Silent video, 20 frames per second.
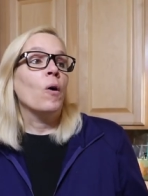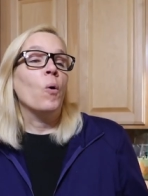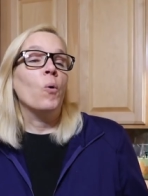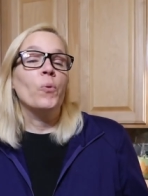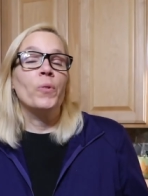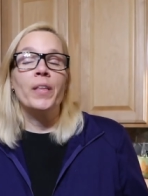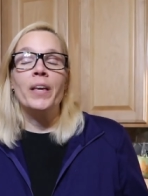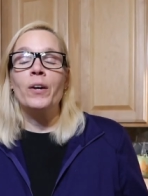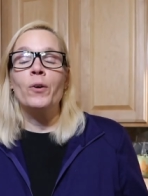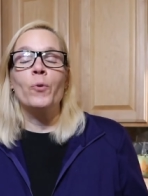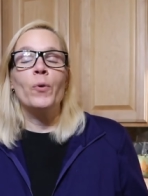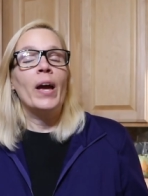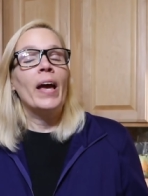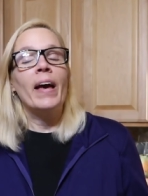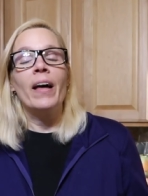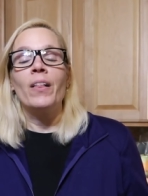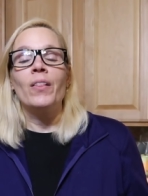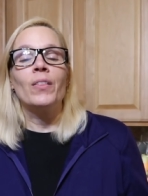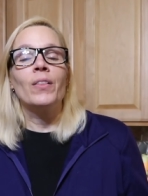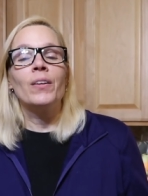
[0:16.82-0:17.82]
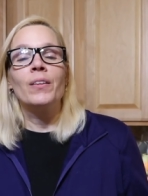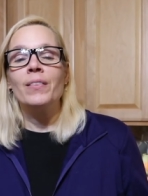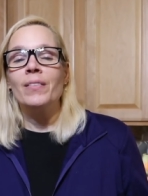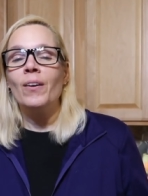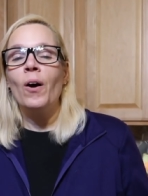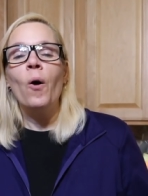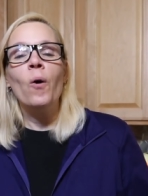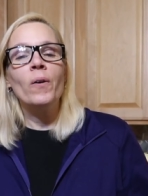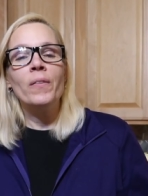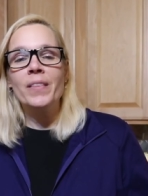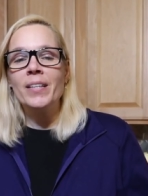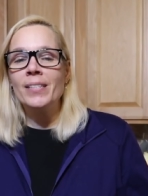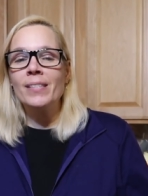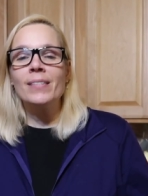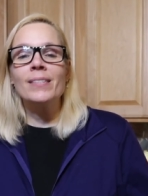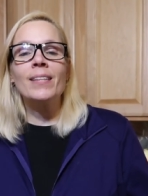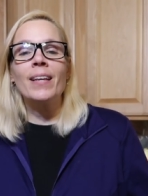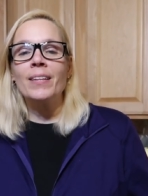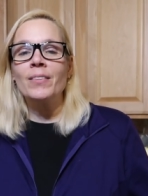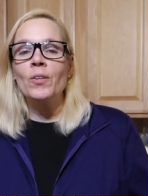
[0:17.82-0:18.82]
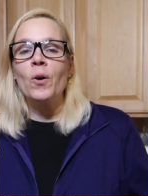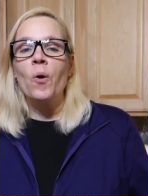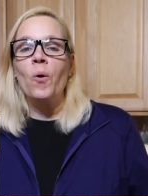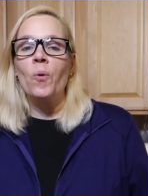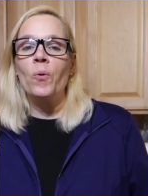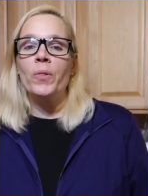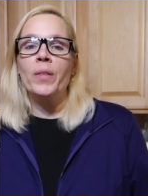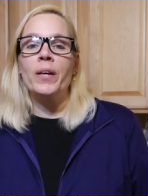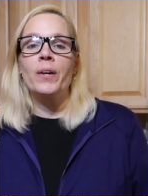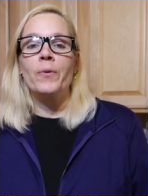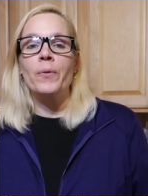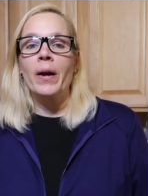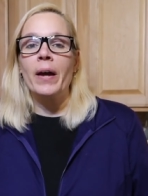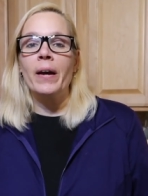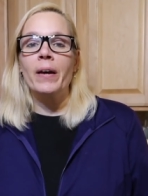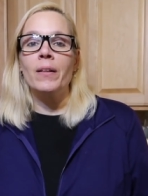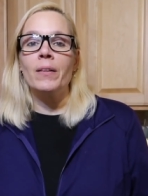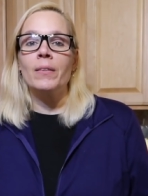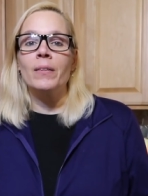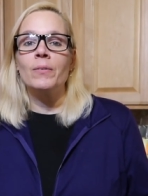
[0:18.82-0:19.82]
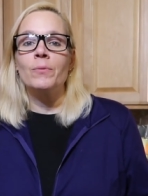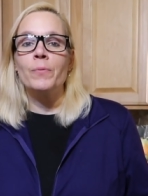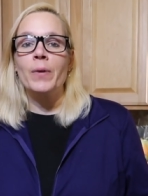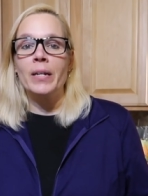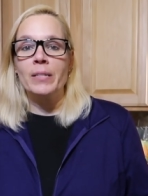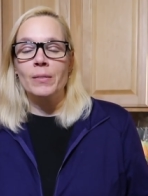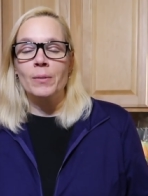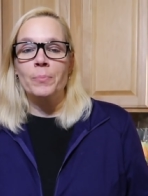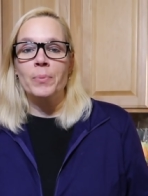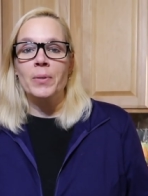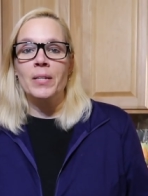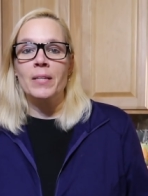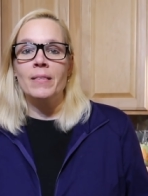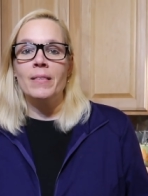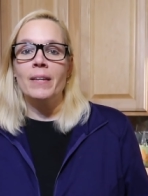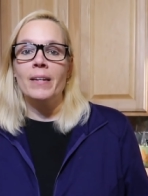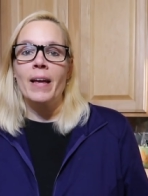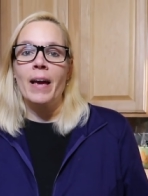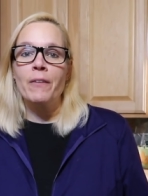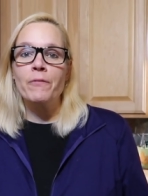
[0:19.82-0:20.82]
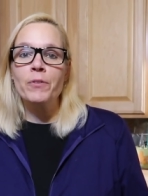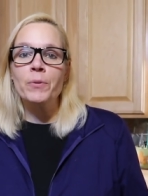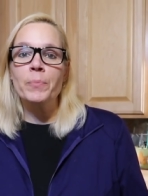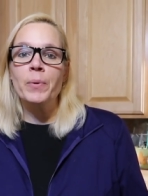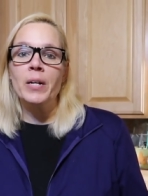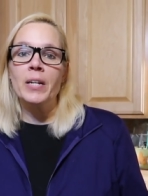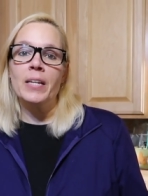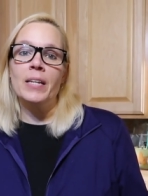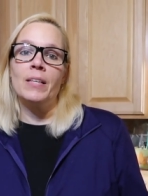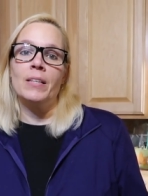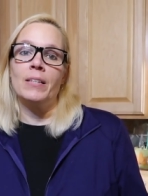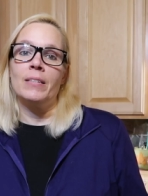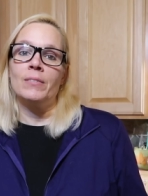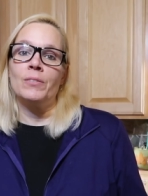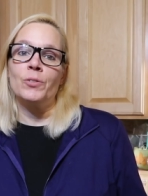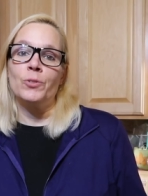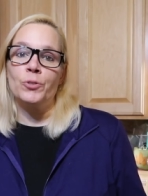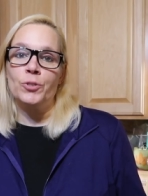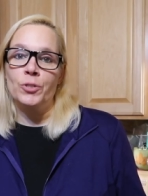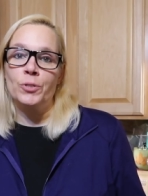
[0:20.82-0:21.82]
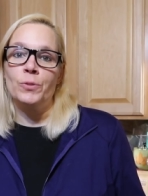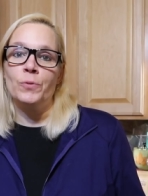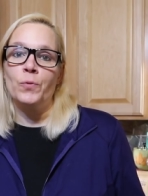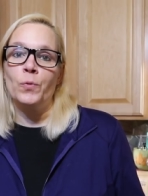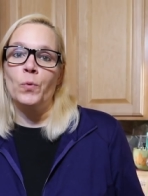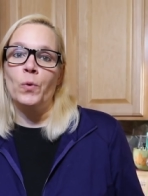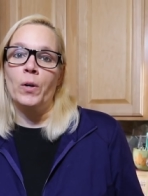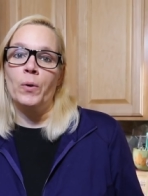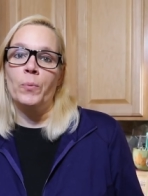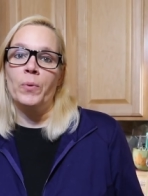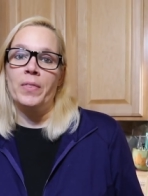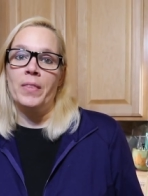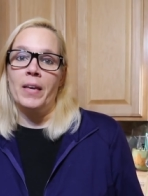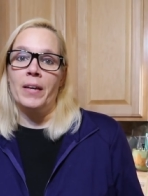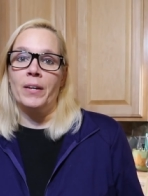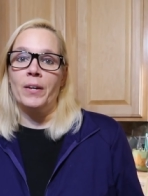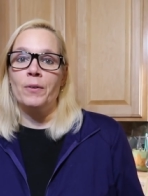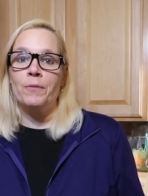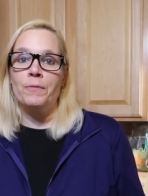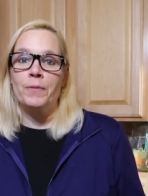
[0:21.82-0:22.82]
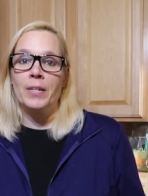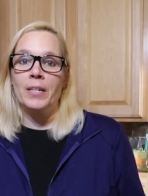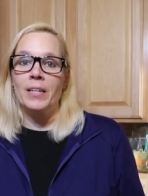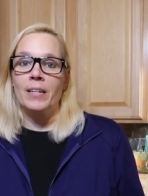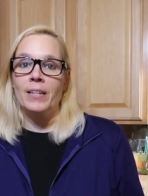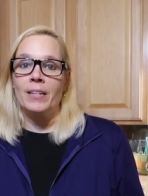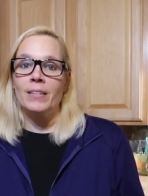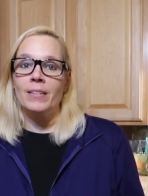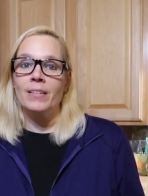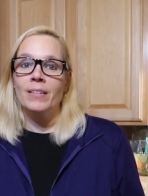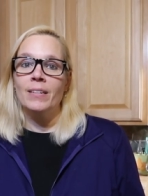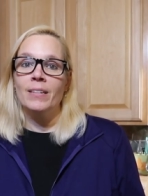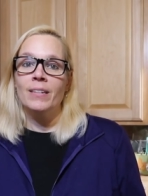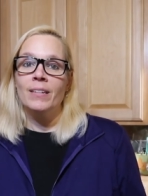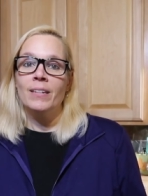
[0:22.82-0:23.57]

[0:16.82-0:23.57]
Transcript: the culmination. Grail. The whole this is like the holy grail recipe that everybody searches for when they go vegan